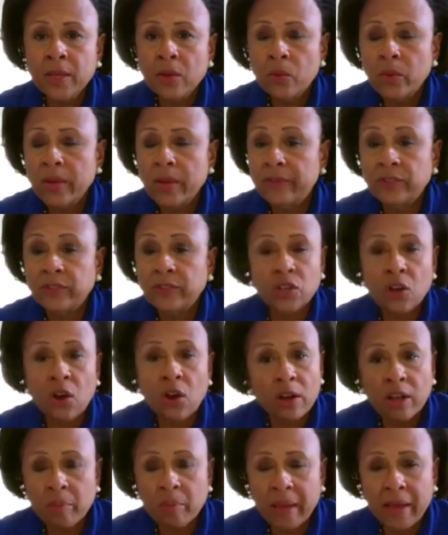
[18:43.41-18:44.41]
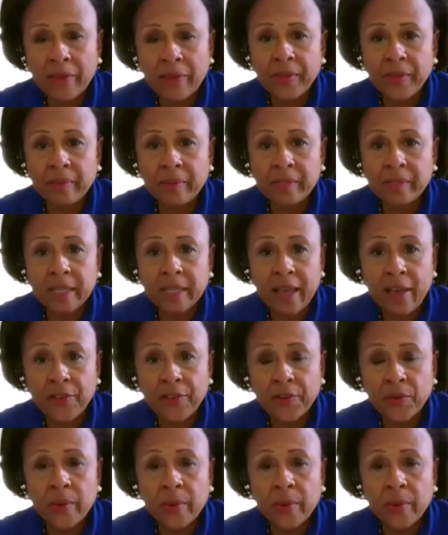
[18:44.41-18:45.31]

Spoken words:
we have to talk about them together.